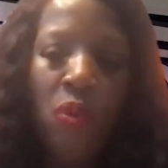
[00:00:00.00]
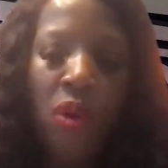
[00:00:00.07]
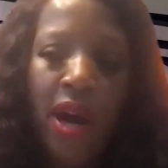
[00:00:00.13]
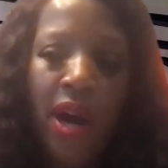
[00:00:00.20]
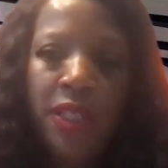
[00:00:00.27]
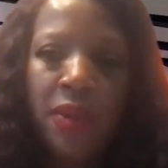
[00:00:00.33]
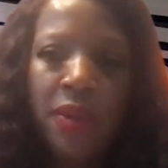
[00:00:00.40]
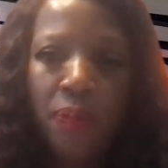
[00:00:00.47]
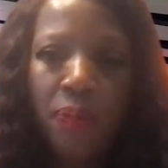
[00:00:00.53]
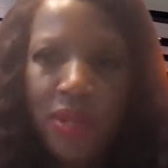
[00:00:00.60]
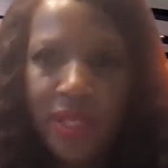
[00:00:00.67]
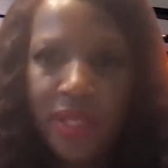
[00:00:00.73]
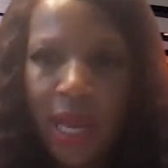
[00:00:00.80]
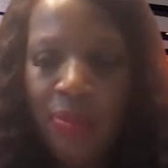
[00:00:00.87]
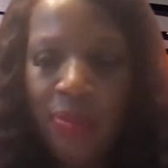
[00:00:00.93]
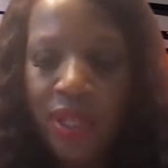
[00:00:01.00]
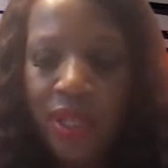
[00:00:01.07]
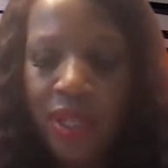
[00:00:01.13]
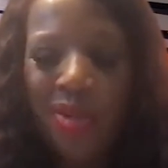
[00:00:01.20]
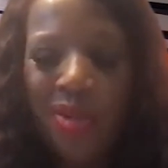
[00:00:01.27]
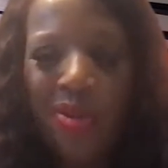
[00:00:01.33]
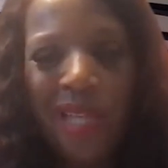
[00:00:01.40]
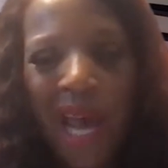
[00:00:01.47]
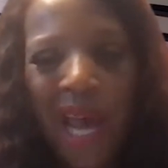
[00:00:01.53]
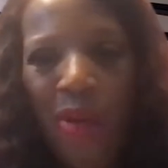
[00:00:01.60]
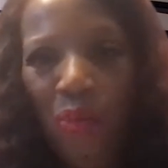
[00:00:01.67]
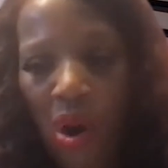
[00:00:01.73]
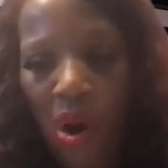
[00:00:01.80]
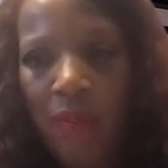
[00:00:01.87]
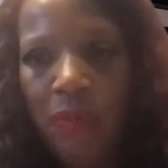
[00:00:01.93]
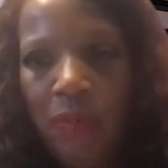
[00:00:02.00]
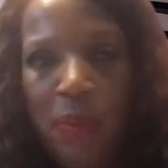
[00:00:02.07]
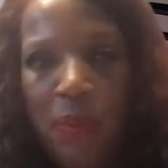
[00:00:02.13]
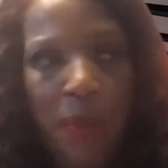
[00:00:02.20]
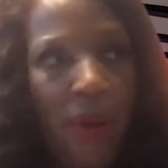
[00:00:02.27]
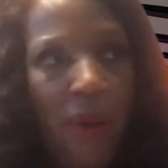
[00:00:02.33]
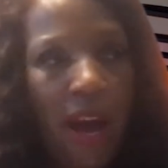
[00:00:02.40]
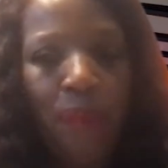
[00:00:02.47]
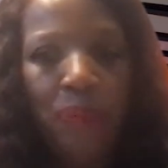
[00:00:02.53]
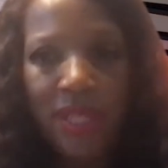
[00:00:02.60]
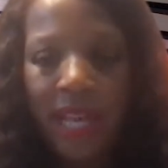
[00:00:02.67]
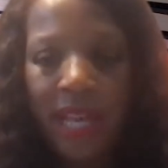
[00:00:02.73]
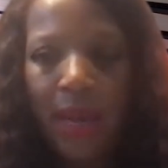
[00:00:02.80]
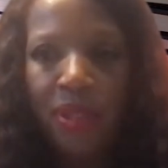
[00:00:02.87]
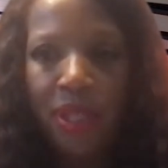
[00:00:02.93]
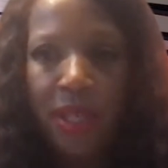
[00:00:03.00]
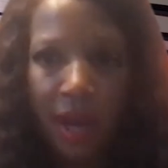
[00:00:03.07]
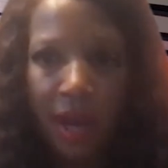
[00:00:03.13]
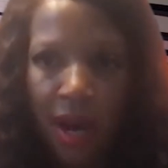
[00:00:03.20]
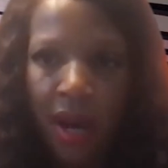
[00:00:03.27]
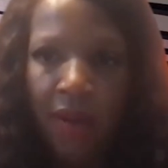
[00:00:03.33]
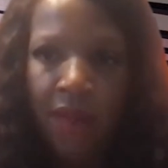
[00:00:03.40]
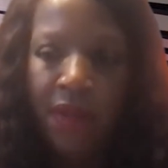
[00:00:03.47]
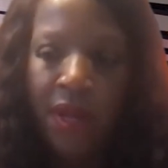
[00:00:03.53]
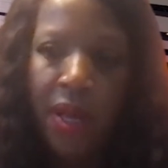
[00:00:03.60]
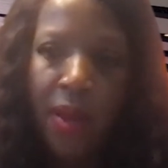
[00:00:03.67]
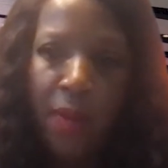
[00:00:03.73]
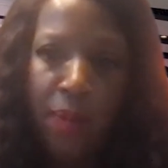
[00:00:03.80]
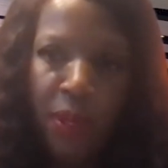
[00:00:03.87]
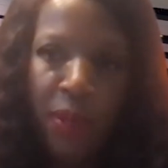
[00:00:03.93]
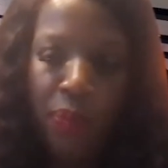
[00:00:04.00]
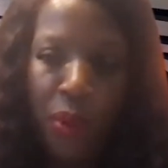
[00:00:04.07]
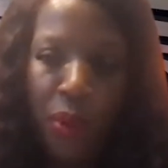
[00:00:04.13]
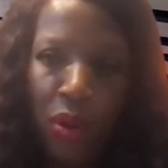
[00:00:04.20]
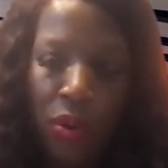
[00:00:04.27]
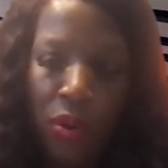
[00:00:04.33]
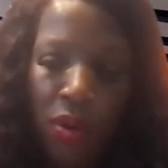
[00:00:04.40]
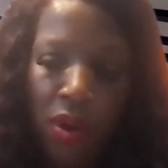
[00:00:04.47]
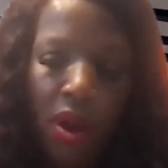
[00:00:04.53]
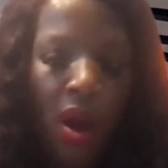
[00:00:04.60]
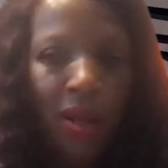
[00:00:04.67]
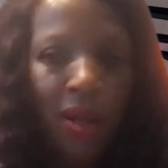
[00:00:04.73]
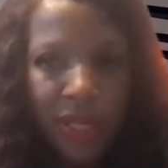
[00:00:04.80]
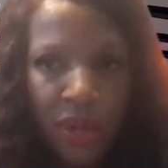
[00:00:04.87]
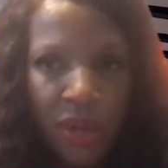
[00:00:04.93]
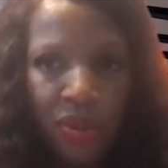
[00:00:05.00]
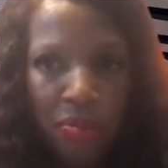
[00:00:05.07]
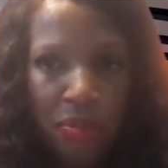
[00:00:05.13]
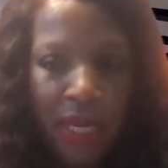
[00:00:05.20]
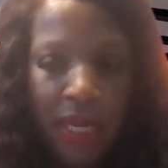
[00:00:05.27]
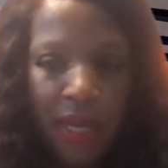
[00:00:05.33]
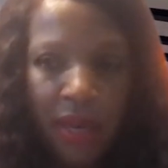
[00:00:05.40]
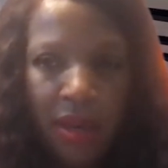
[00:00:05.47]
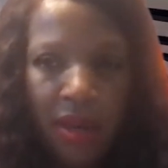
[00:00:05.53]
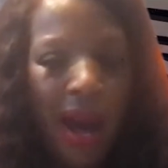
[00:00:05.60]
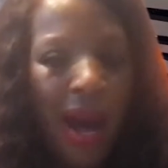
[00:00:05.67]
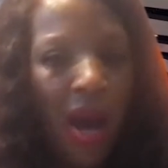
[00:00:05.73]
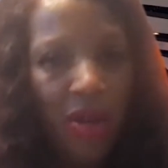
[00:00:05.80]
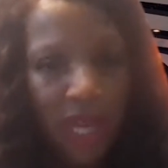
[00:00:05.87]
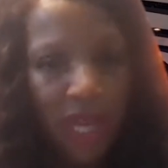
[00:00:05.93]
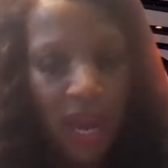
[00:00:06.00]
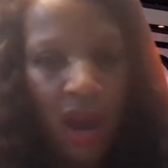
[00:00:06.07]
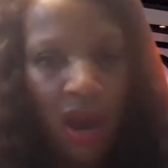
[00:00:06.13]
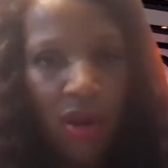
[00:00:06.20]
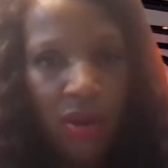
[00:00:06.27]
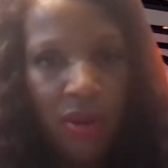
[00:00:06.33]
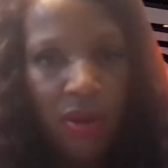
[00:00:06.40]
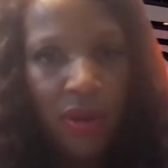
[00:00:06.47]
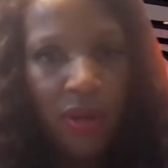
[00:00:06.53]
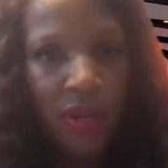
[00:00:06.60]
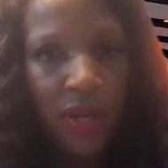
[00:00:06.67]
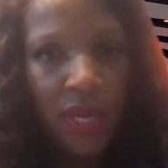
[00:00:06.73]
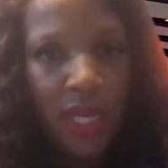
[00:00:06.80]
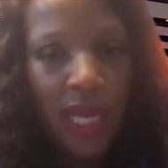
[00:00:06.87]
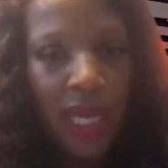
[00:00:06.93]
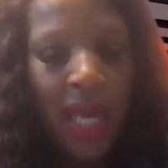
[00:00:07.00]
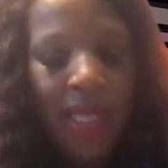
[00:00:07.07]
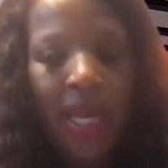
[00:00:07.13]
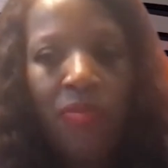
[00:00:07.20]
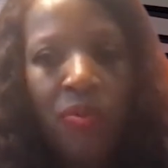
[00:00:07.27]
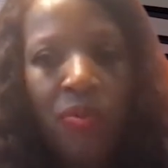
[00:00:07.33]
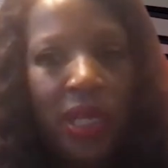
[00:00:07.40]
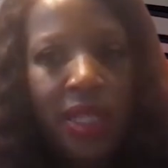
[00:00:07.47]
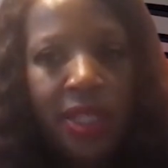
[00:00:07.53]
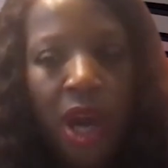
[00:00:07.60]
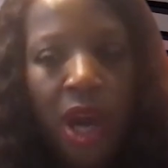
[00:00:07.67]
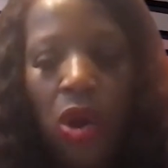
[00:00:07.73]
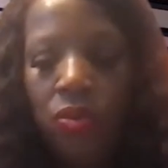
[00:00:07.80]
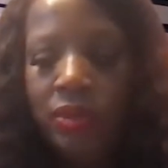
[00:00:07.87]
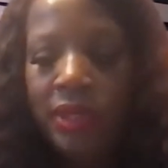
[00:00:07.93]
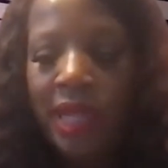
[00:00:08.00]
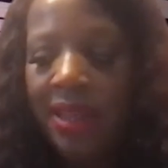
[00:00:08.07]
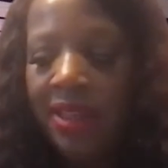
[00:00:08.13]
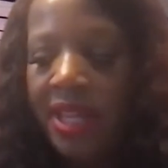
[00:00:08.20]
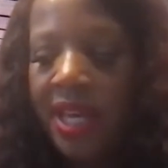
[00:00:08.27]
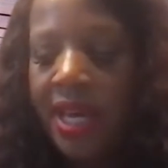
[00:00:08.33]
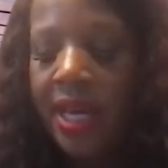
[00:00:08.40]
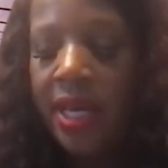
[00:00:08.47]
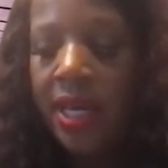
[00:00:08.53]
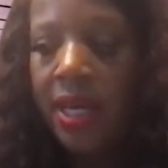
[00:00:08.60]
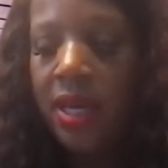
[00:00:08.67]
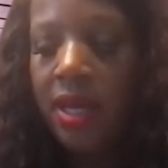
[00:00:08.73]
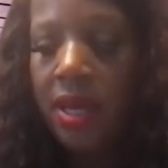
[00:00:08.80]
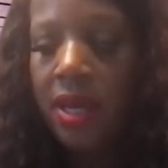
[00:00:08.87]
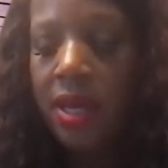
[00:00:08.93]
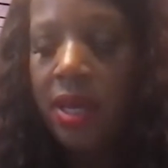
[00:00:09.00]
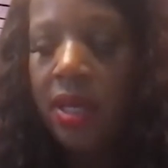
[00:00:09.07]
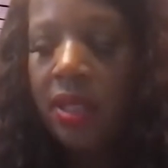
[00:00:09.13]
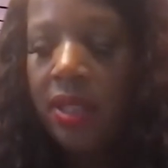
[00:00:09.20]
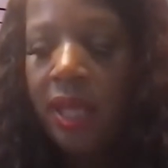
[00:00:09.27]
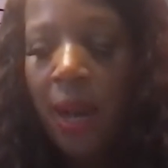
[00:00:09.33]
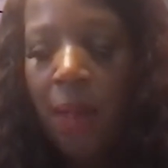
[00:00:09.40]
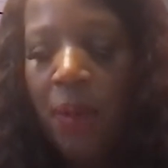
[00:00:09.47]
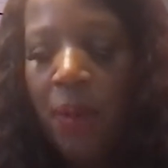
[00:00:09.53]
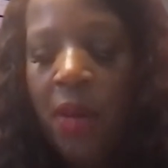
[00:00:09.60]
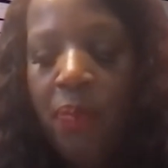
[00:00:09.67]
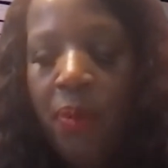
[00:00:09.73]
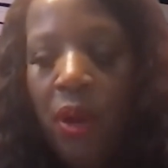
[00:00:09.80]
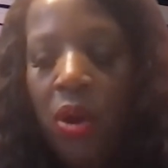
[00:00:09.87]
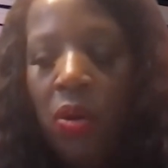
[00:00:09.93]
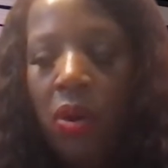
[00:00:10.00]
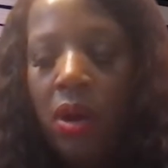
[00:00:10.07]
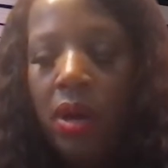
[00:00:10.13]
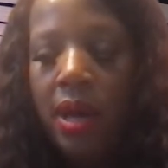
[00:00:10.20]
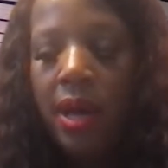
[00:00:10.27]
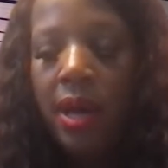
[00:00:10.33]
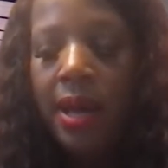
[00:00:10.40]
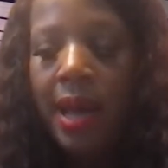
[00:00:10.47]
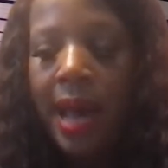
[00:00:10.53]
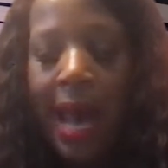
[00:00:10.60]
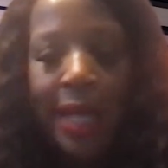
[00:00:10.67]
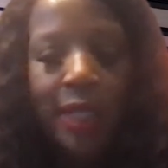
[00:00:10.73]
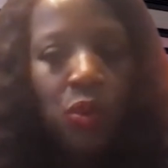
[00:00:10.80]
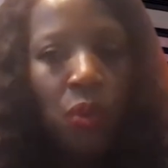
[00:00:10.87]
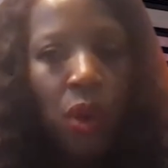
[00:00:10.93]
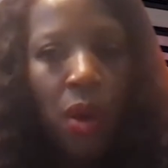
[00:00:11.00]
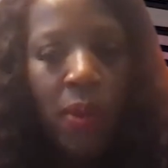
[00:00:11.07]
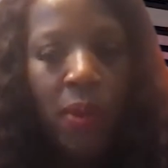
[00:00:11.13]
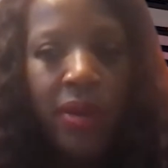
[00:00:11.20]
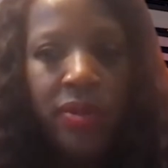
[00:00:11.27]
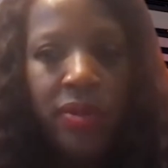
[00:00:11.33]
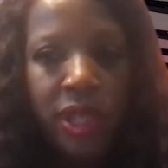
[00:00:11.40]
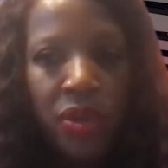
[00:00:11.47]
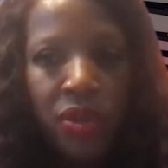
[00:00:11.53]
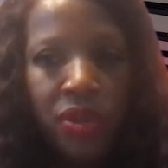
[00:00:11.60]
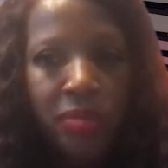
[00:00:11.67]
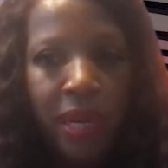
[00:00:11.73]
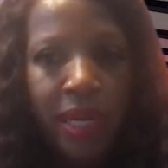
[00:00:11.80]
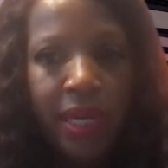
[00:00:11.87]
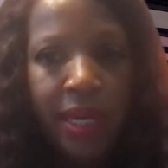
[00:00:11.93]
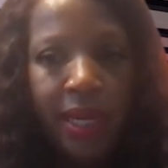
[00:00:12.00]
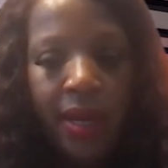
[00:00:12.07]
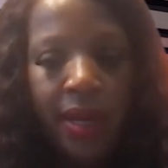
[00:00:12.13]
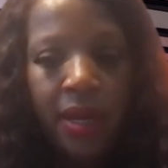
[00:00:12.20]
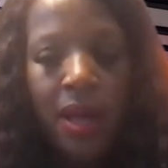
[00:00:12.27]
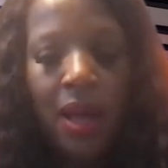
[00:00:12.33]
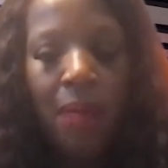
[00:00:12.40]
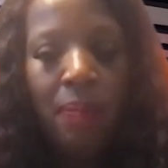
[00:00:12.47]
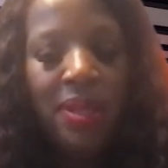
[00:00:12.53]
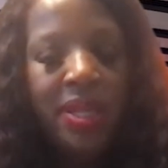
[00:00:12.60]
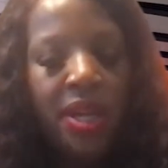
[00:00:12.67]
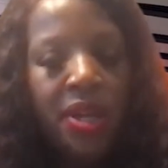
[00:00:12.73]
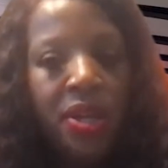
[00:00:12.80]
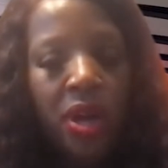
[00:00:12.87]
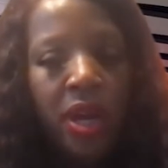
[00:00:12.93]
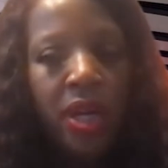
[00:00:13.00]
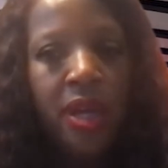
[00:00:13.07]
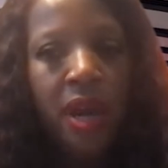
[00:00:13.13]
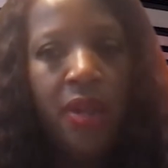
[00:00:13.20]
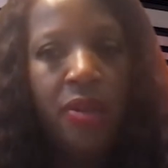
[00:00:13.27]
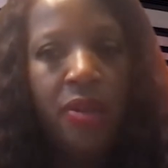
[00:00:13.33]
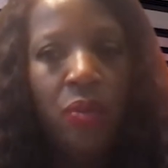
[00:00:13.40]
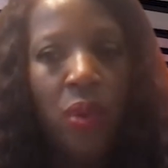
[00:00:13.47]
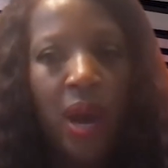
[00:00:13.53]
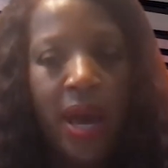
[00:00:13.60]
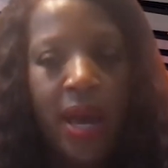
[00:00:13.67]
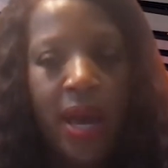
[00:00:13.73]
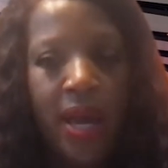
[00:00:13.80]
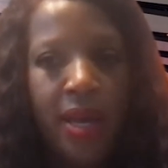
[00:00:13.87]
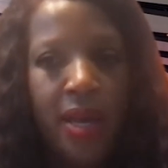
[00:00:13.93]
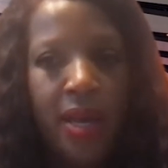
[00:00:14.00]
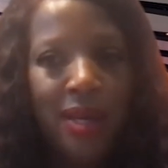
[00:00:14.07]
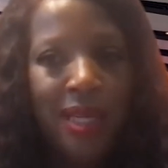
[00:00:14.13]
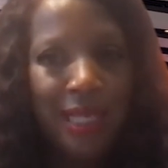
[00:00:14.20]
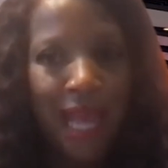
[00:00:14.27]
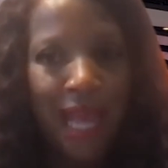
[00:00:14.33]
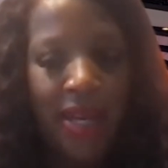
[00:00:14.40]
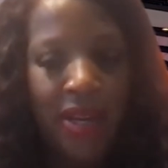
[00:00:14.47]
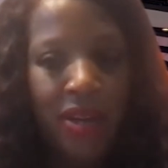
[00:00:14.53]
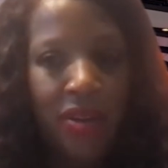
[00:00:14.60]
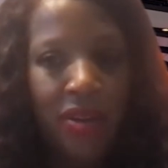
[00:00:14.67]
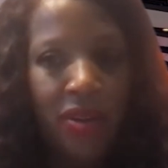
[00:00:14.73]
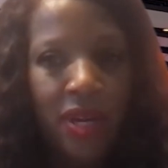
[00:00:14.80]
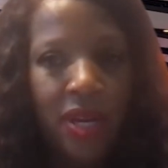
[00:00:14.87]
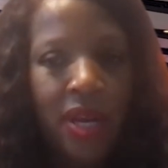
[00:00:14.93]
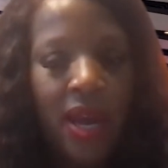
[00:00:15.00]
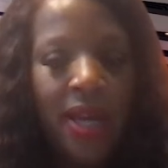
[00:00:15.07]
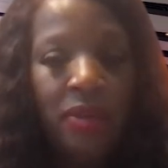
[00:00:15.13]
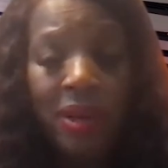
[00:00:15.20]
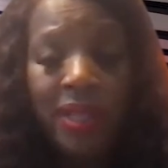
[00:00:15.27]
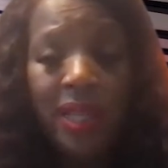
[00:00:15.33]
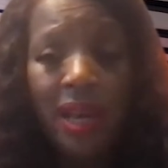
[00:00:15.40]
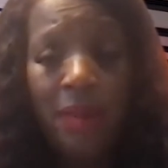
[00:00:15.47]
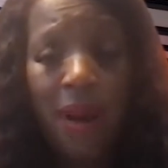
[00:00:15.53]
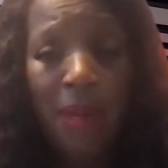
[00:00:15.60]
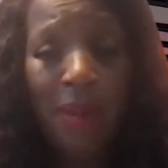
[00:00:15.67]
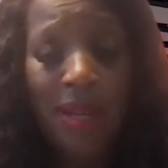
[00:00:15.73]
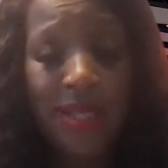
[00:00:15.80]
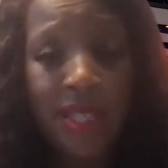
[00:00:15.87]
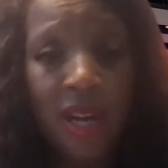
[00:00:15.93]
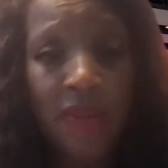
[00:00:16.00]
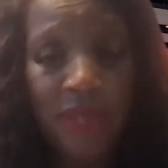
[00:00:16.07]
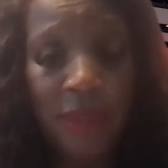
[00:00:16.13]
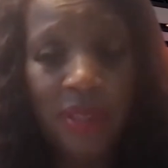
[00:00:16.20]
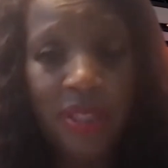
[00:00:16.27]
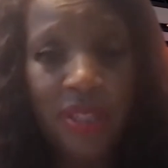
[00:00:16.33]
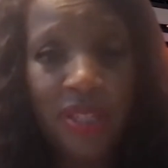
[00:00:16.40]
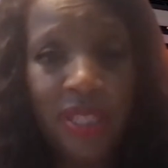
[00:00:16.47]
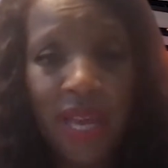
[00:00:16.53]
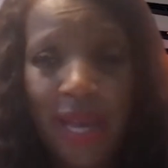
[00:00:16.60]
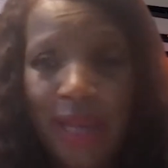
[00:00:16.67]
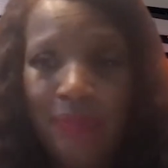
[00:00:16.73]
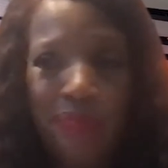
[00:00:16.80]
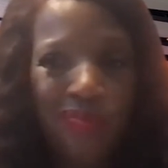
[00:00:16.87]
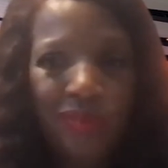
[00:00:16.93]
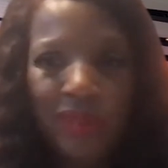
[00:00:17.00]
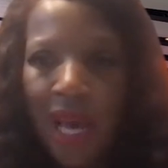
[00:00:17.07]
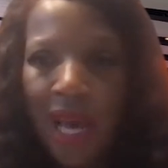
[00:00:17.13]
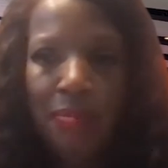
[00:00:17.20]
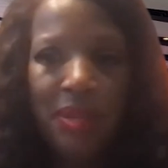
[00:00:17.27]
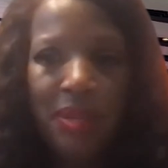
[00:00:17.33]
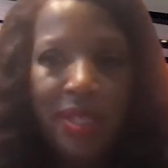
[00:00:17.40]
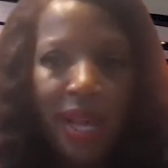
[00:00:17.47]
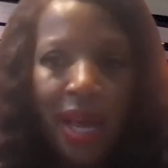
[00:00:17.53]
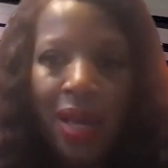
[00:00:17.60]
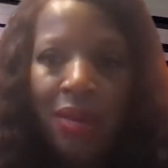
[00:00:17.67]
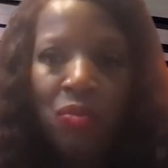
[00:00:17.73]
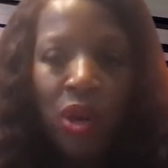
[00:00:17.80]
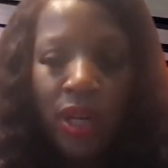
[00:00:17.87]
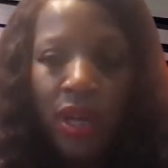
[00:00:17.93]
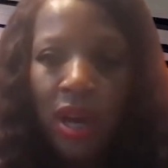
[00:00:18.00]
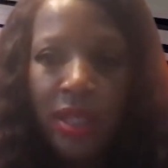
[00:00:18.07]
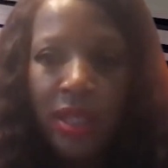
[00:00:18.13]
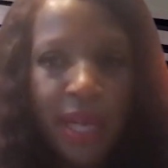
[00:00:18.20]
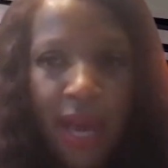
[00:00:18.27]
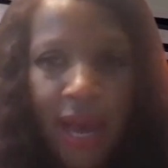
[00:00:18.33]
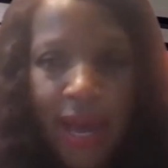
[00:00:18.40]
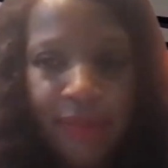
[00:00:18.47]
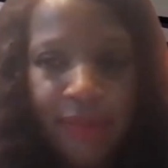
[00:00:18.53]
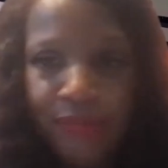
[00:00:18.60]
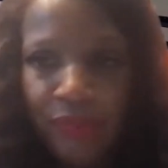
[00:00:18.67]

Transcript: one perception, or not one, but people have perception of people on social media, how they are. And they really don't. They think some people act one way on social media, but then they're another way later. And the one thing about myself, let me just say, I'm the same one all the time.